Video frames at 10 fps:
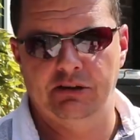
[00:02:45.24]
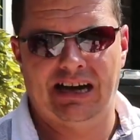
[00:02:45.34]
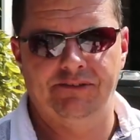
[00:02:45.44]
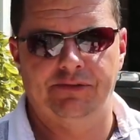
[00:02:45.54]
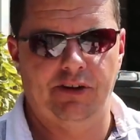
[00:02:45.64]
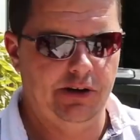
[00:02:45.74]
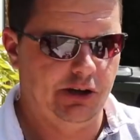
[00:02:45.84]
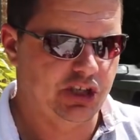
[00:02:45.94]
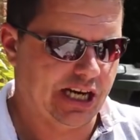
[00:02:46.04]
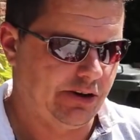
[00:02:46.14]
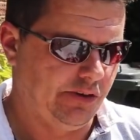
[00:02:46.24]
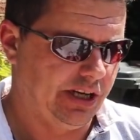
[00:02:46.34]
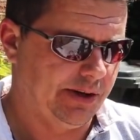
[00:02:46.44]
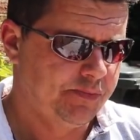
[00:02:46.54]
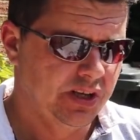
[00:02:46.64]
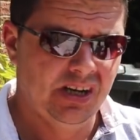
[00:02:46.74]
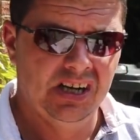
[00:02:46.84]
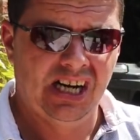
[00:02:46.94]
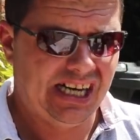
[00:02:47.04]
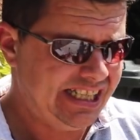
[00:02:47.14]
the phono jack on there.
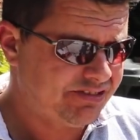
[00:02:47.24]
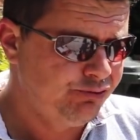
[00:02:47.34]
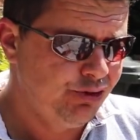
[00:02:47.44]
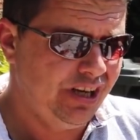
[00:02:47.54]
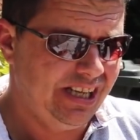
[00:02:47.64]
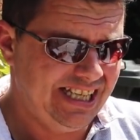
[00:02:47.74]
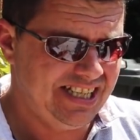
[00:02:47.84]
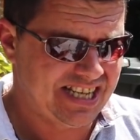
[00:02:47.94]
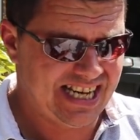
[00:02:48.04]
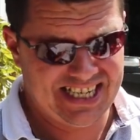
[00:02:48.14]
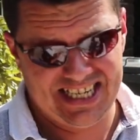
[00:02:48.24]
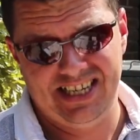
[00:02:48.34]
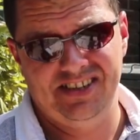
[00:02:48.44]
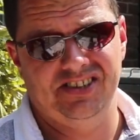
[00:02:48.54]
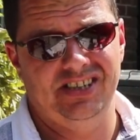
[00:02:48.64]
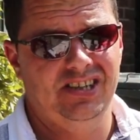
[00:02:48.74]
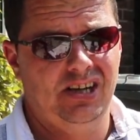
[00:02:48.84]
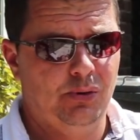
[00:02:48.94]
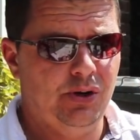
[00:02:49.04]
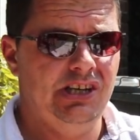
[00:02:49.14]
And it's really dead easy.
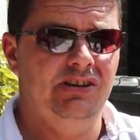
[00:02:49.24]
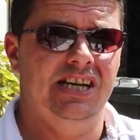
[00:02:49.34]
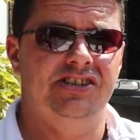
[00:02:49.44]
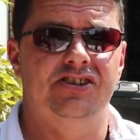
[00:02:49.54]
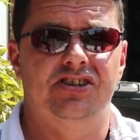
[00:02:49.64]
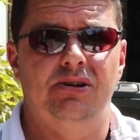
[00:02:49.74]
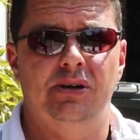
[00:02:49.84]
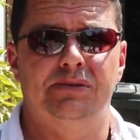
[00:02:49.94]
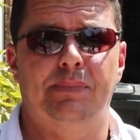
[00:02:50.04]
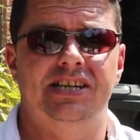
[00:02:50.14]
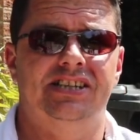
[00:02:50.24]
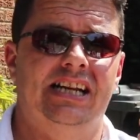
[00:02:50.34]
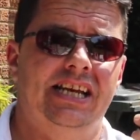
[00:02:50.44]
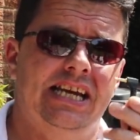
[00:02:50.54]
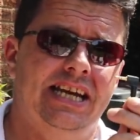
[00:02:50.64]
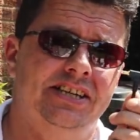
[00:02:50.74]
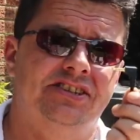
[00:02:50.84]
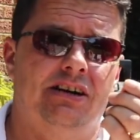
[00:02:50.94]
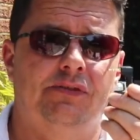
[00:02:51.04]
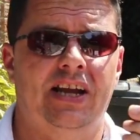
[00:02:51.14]
What you need to do is basically get
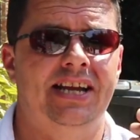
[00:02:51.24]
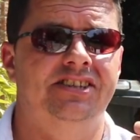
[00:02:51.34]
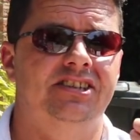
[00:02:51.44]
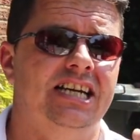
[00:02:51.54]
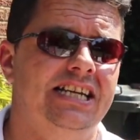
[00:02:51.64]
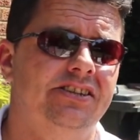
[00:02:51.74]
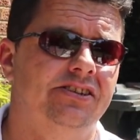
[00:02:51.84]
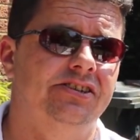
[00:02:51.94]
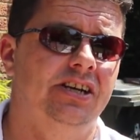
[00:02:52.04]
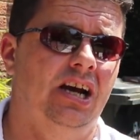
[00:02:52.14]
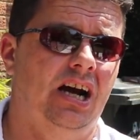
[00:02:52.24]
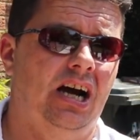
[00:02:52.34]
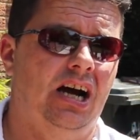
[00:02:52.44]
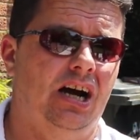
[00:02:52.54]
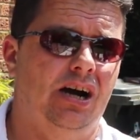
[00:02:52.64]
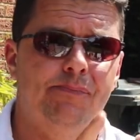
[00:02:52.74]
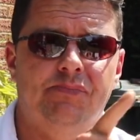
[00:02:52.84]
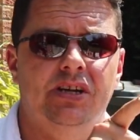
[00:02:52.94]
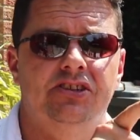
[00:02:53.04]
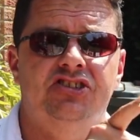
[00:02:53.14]
yourself a standard
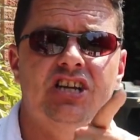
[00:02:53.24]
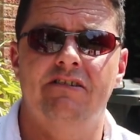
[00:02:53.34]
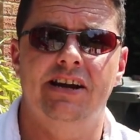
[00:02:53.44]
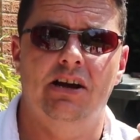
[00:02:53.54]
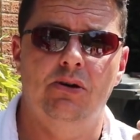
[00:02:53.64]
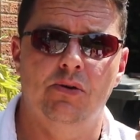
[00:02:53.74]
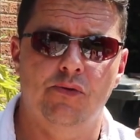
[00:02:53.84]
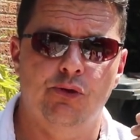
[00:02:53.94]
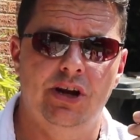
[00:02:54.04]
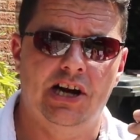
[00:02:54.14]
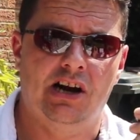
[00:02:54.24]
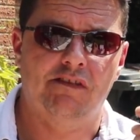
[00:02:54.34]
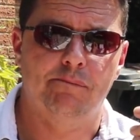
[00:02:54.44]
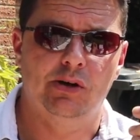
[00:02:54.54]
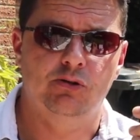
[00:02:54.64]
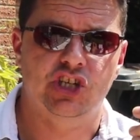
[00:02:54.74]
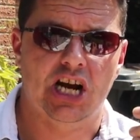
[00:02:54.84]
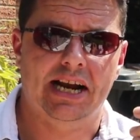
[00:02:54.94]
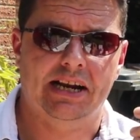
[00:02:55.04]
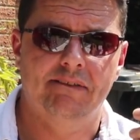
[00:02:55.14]
stereo 3.5mm
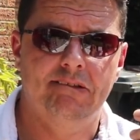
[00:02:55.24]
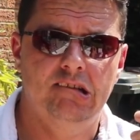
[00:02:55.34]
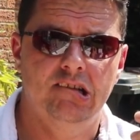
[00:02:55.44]
jack